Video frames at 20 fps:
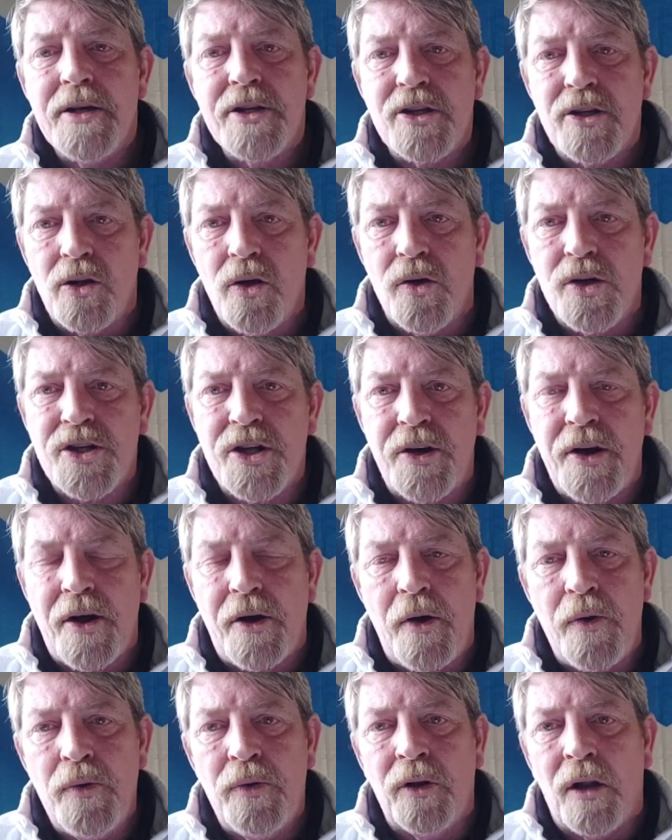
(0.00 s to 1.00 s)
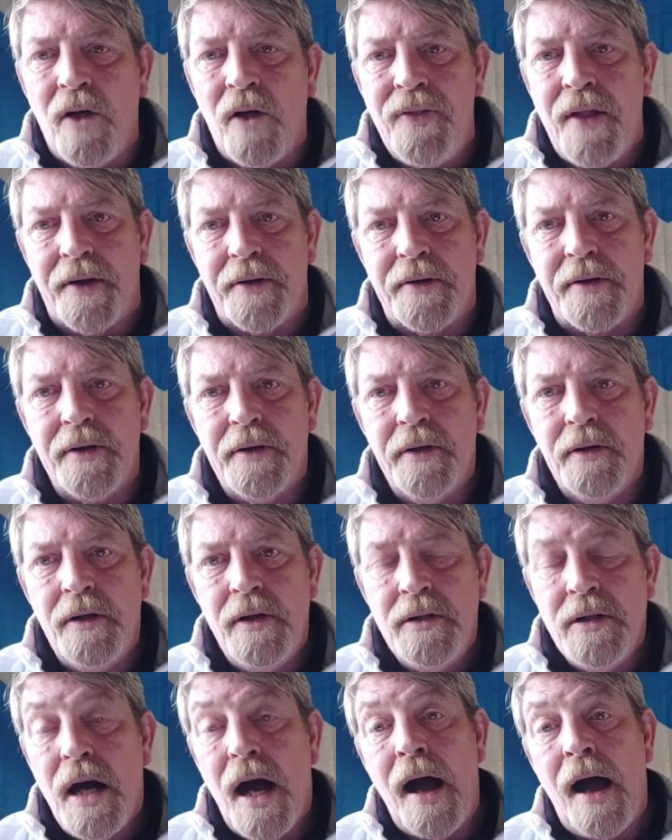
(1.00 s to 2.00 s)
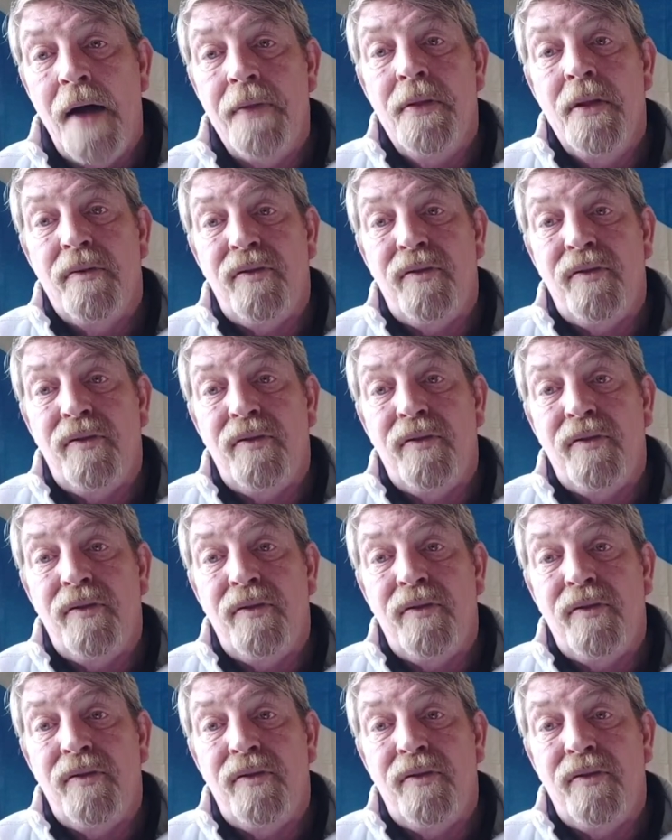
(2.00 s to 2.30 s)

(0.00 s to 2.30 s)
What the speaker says: sloshing around London in